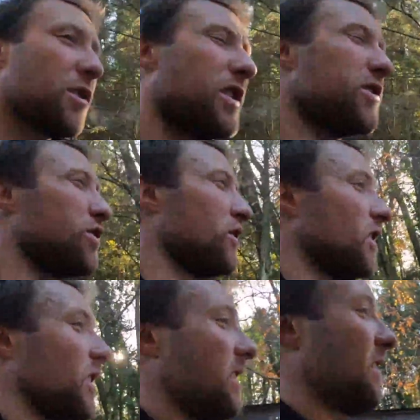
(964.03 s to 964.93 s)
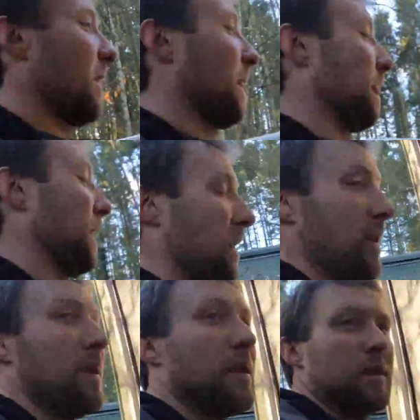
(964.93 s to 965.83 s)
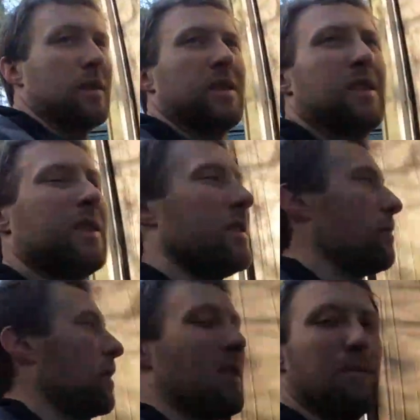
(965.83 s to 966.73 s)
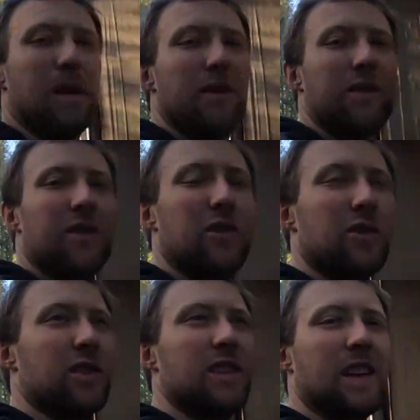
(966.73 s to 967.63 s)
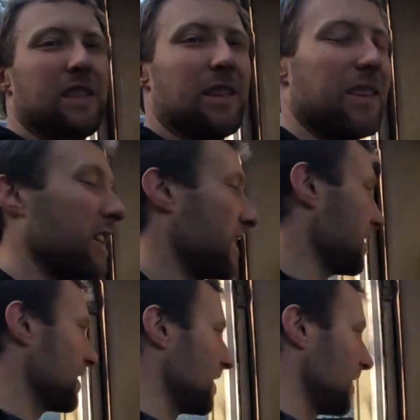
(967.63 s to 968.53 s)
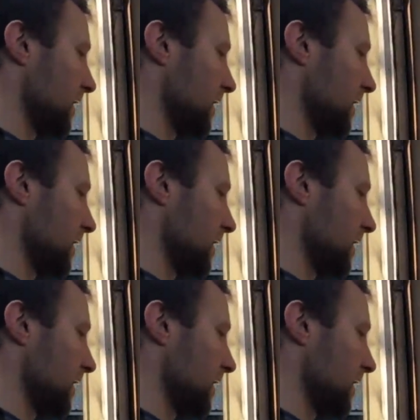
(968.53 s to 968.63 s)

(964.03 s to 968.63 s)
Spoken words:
I quite enjoy it. My grandparents couldn't stand the things.